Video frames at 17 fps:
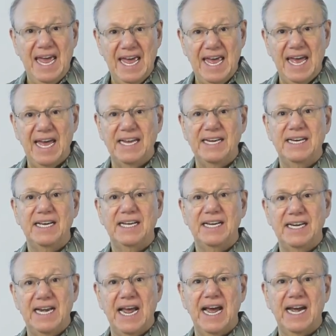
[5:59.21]
head,
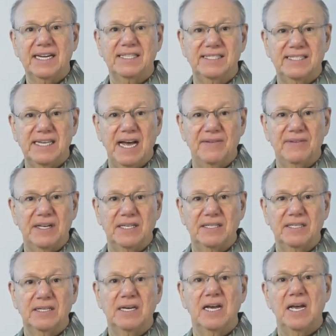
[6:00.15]
neck
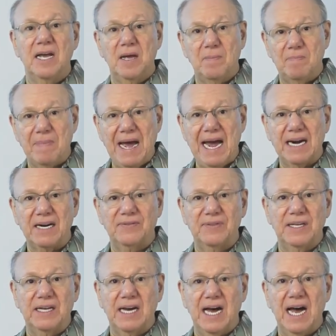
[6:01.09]
7, back
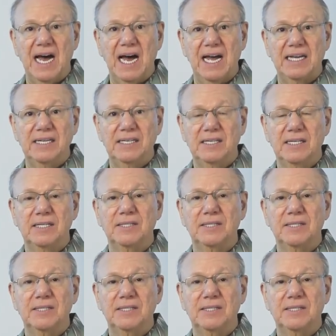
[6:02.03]
of the eye,